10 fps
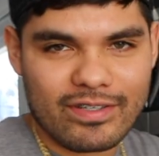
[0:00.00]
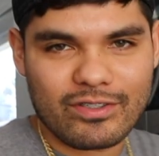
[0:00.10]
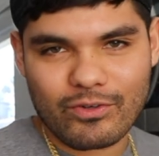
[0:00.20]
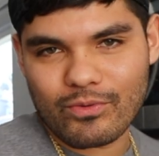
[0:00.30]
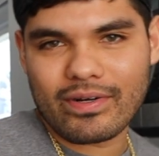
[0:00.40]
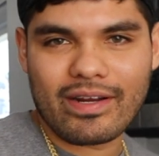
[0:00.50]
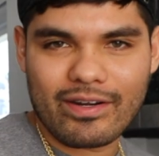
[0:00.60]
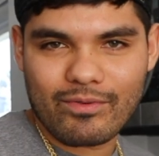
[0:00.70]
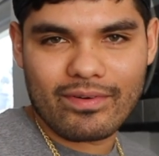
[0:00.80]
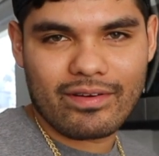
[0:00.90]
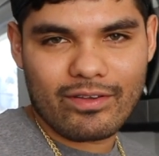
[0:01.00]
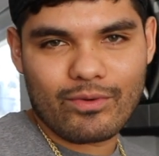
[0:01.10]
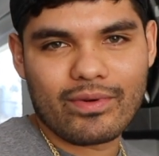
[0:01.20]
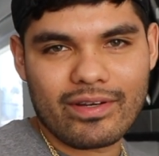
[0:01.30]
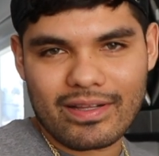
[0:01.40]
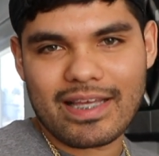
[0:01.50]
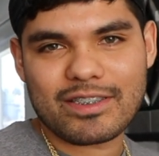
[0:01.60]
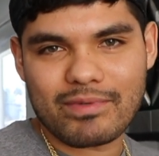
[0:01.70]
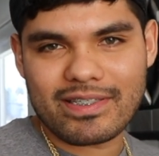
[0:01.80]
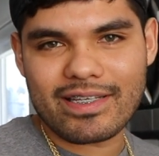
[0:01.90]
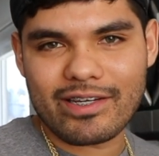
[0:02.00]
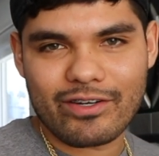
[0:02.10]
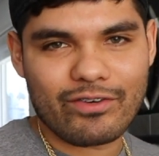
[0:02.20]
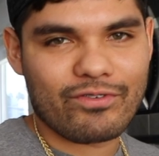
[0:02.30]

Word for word: because you don't want anyone, you don't want your classmates to hear your